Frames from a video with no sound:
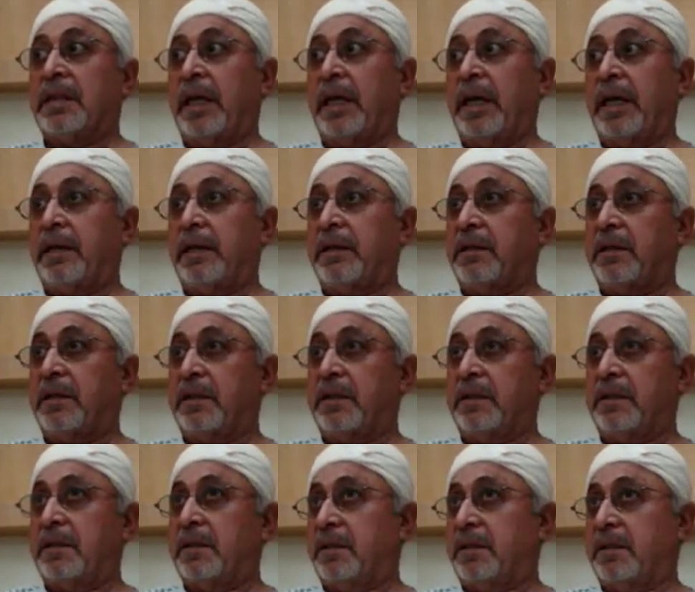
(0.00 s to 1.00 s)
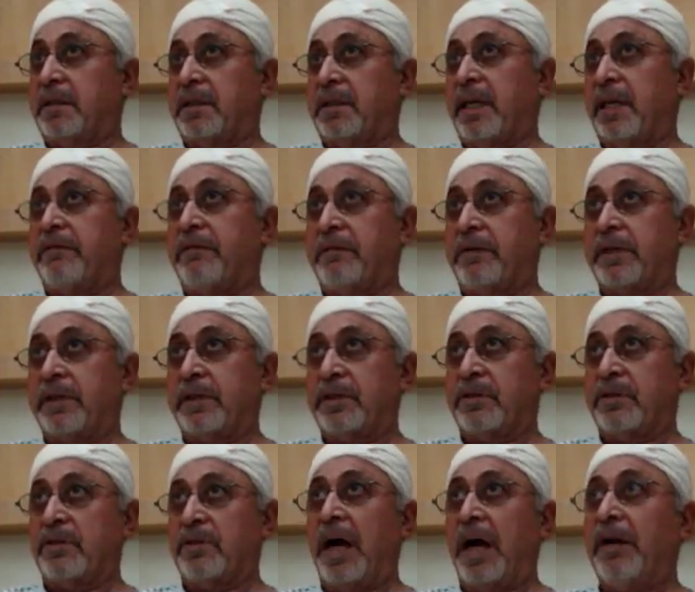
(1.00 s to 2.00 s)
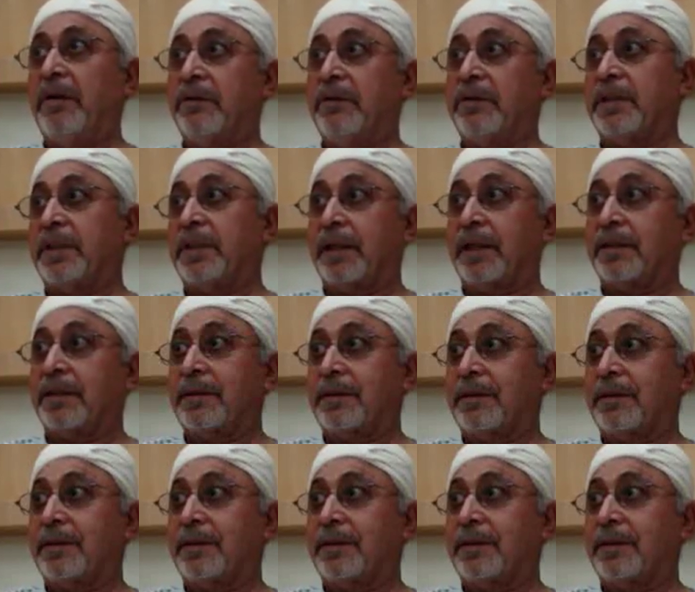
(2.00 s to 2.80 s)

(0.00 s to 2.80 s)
and they were downloading it